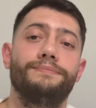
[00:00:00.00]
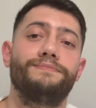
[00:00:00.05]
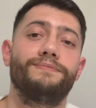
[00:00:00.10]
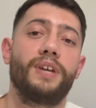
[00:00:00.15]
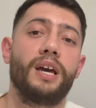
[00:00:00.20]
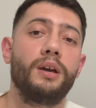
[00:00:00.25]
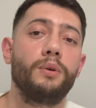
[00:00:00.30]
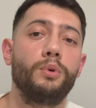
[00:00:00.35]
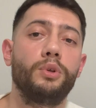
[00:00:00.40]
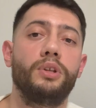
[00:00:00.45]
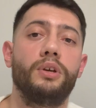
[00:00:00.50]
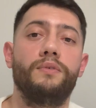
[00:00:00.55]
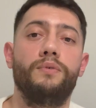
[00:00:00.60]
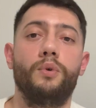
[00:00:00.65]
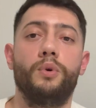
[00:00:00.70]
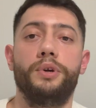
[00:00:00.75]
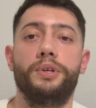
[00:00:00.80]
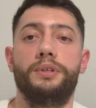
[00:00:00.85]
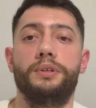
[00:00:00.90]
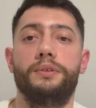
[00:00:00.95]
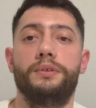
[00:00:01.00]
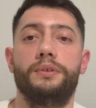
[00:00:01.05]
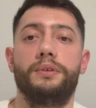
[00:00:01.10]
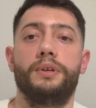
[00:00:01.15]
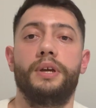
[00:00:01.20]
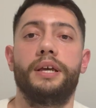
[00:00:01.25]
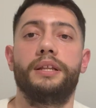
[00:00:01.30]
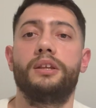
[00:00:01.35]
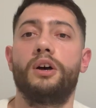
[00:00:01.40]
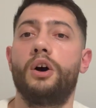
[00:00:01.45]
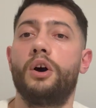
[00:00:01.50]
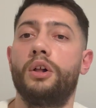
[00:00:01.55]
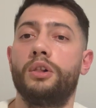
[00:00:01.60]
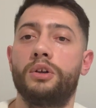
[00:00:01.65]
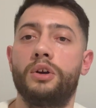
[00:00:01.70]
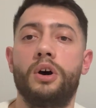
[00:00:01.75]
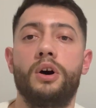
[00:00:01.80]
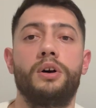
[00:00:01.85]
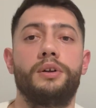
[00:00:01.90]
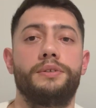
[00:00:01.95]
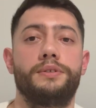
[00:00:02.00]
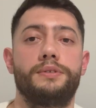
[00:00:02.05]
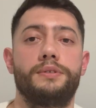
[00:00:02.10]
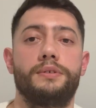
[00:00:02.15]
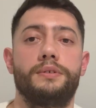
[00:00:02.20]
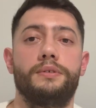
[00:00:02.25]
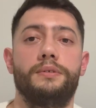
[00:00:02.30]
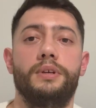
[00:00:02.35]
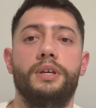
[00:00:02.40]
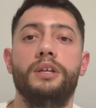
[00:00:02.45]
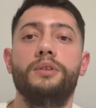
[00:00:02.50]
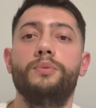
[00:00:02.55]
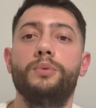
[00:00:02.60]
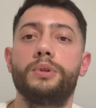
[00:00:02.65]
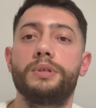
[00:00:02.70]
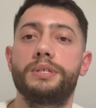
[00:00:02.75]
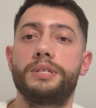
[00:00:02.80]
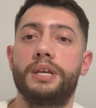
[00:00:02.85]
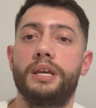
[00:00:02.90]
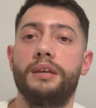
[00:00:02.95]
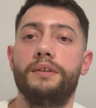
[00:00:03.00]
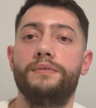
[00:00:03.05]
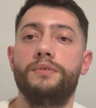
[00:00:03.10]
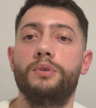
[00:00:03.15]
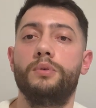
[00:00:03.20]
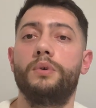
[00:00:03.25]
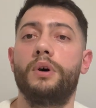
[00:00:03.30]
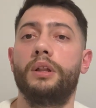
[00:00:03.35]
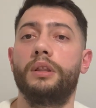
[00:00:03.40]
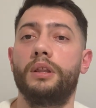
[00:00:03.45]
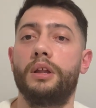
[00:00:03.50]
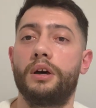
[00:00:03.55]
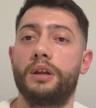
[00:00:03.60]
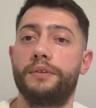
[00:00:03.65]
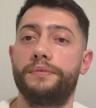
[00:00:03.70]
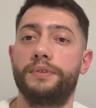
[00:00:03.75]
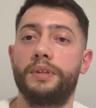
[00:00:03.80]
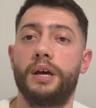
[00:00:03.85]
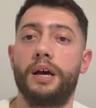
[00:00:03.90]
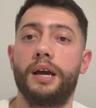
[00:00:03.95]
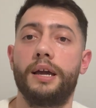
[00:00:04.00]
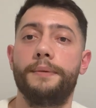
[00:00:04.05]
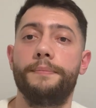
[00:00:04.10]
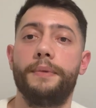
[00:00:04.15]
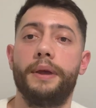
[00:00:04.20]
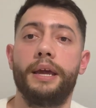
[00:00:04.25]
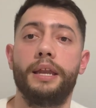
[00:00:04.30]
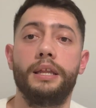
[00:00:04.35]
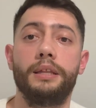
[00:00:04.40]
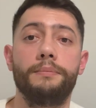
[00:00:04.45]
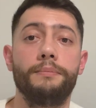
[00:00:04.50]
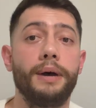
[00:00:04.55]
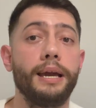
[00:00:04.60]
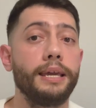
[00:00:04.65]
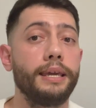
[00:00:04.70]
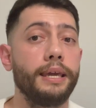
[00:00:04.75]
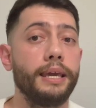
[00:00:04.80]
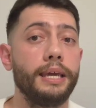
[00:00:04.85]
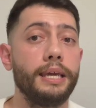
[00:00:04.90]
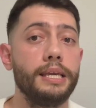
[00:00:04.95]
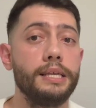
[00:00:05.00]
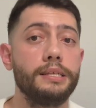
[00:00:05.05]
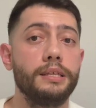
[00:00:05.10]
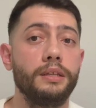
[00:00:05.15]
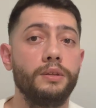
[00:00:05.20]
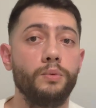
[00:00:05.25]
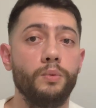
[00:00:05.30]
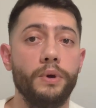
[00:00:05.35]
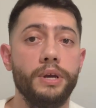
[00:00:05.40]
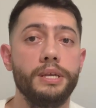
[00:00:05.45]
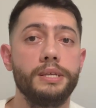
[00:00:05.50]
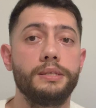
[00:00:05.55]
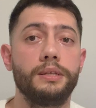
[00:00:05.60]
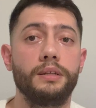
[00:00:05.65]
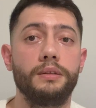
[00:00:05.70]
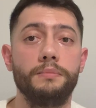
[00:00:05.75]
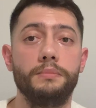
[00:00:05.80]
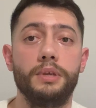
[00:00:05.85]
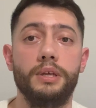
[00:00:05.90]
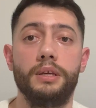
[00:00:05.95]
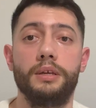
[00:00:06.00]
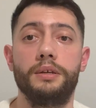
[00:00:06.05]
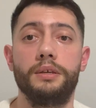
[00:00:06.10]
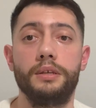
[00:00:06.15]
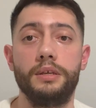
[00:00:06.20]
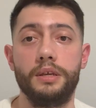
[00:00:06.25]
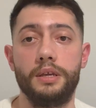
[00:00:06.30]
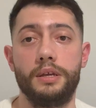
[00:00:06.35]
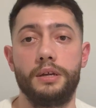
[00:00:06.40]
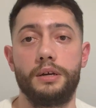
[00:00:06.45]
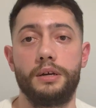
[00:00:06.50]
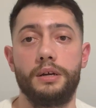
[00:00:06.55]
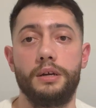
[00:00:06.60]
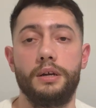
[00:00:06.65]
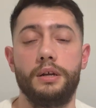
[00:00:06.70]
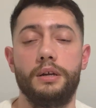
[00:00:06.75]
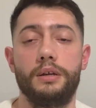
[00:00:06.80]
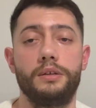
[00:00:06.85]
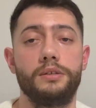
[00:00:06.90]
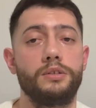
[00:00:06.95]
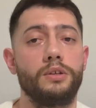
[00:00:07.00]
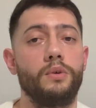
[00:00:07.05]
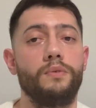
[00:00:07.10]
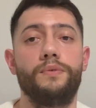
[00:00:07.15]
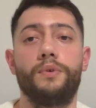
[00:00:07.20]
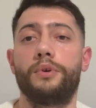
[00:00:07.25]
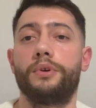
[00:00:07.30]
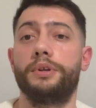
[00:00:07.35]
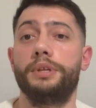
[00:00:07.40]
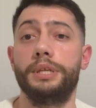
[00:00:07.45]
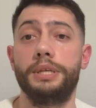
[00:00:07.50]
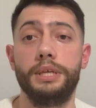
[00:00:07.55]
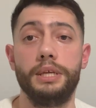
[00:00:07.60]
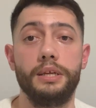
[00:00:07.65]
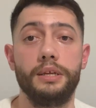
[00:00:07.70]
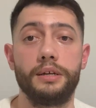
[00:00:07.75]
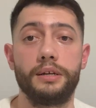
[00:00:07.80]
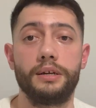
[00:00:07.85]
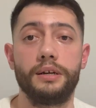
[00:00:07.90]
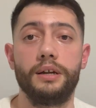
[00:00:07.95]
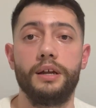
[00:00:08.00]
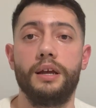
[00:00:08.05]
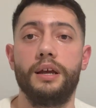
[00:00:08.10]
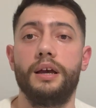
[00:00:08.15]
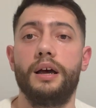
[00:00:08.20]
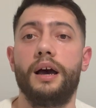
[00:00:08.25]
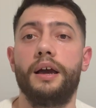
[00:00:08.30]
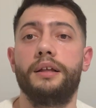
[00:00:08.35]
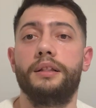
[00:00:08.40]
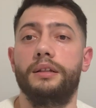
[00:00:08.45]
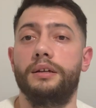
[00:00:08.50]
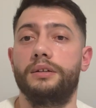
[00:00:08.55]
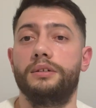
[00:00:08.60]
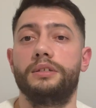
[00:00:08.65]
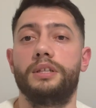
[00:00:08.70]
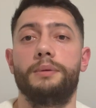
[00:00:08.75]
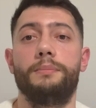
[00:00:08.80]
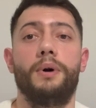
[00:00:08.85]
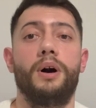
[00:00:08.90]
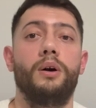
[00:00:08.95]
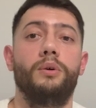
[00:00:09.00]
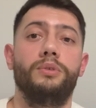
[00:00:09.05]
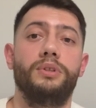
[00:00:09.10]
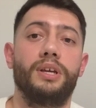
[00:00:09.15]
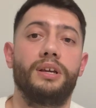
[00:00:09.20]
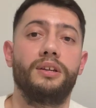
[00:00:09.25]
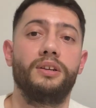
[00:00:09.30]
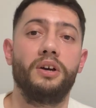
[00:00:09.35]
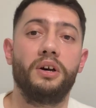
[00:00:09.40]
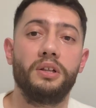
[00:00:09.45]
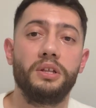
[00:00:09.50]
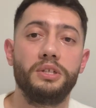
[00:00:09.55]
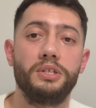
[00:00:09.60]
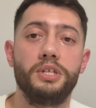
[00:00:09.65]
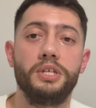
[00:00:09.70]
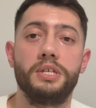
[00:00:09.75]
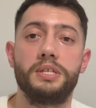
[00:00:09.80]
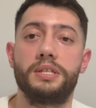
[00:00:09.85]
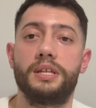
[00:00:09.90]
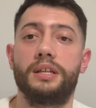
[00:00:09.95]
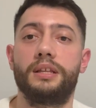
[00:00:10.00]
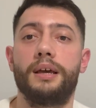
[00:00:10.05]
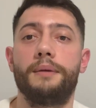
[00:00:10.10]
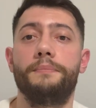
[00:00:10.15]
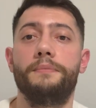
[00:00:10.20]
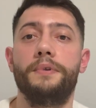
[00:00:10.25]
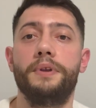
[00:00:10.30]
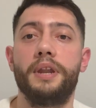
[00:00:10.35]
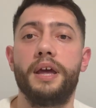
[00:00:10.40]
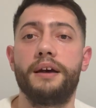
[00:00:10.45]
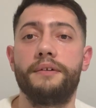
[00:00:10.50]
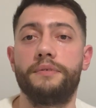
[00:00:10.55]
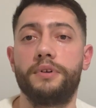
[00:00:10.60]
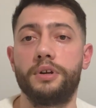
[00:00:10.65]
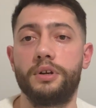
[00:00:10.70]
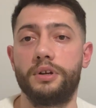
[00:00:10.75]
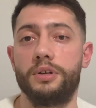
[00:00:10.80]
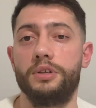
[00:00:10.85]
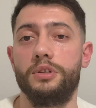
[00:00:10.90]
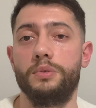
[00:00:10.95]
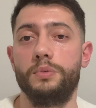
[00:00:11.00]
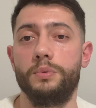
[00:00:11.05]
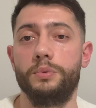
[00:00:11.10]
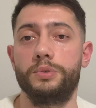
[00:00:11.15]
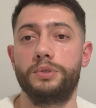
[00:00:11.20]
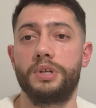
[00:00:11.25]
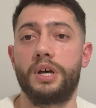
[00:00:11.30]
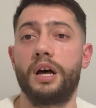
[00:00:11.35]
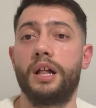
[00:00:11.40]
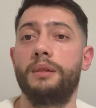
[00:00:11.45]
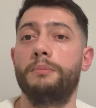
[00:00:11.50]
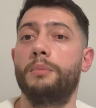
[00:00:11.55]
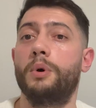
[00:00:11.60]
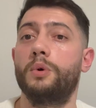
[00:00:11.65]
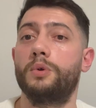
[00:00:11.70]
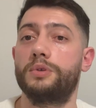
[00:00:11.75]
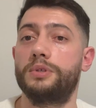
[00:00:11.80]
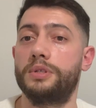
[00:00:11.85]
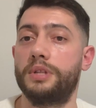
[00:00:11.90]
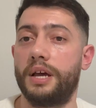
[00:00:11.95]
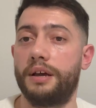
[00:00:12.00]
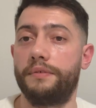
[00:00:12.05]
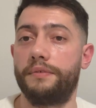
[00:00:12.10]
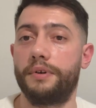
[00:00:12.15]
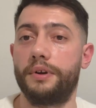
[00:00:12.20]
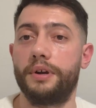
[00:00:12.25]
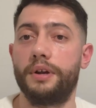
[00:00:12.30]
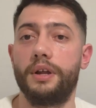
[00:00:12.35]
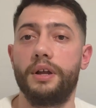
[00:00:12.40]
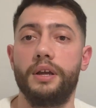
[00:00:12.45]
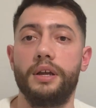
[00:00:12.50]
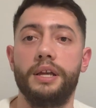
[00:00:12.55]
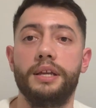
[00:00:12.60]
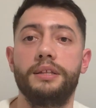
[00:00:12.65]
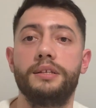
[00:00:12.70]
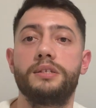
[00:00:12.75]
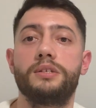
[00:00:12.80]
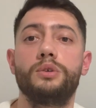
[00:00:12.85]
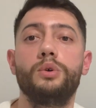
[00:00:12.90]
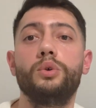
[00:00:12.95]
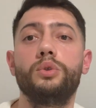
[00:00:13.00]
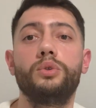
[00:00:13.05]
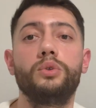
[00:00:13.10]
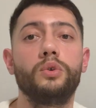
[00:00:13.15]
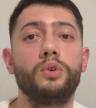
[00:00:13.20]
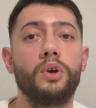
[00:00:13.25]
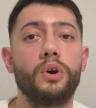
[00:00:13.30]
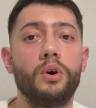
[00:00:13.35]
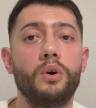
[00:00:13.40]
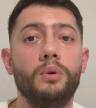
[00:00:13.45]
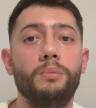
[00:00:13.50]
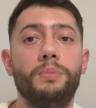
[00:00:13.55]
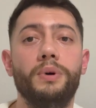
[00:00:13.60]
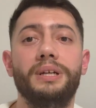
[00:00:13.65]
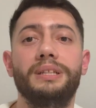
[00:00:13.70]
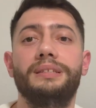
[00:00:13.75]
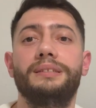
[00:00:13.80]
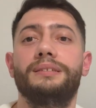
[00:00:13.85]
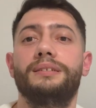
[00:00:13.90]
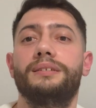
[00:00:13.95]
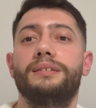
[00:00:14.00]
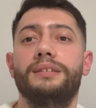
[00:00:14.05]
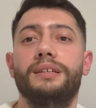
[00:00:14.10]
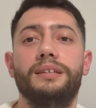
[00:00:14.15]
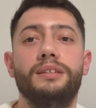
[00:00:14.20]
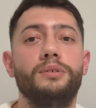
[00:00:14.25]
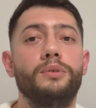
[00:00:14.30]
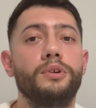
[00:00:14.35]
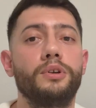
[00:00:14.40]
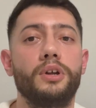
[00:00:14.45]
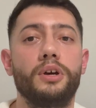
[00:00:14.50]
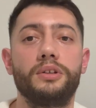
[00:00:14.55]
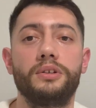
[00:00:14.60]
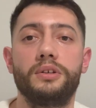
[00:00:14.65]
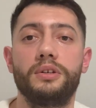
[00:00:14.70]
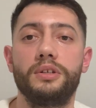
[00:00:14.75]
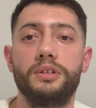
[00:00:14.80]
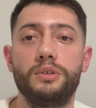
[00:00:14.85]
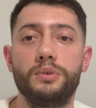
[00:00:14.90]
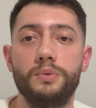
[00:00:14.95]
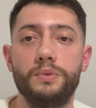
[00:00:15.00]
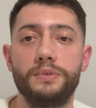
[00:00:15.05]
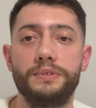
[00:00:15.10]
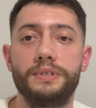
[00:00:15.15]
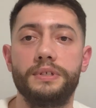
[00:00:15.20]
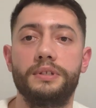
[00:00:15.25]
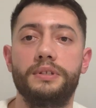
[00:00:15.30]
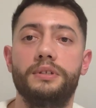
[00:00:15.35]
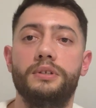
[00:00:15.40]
I would avoid it at all costs. It will save you a lot of time, and in my case it wasted me a year. So for a year I learned about technologies that I'm never gonna use, almost never. It is good to know, but you're not gonna use it.